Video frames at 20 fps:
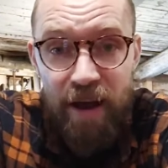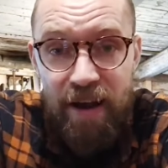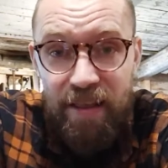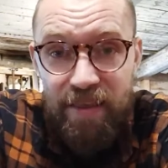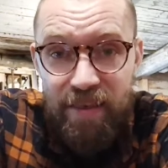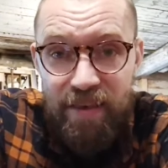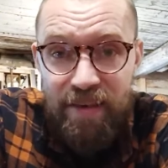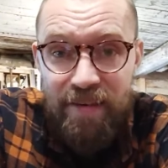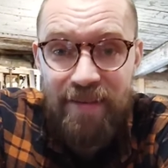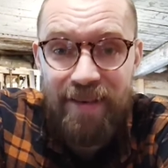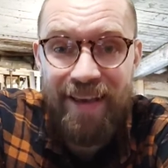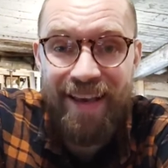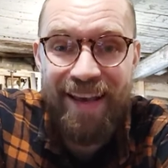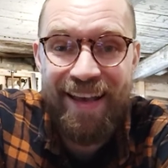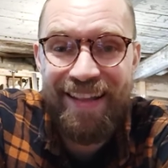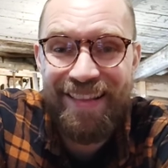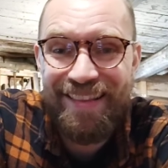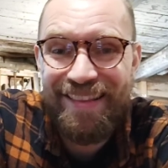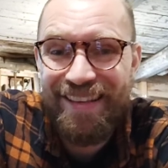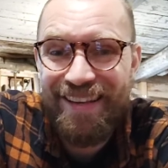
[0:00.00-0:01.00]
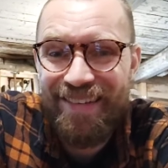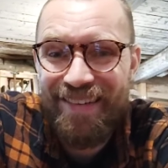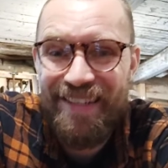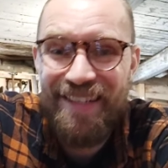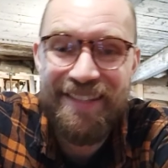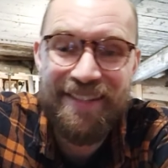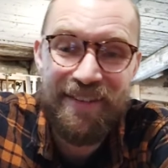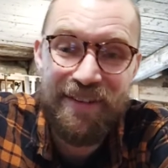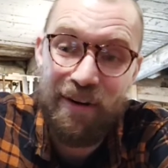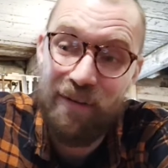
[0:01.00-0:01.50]
anything, and, which
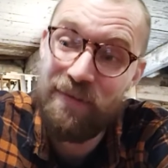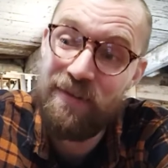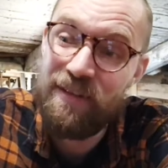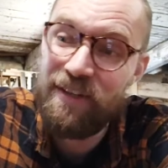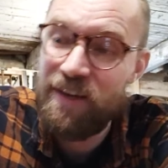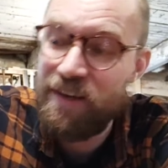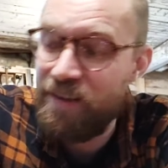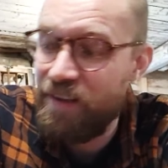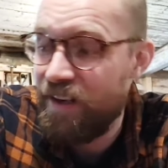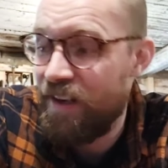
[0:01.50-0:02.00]
is obviously good.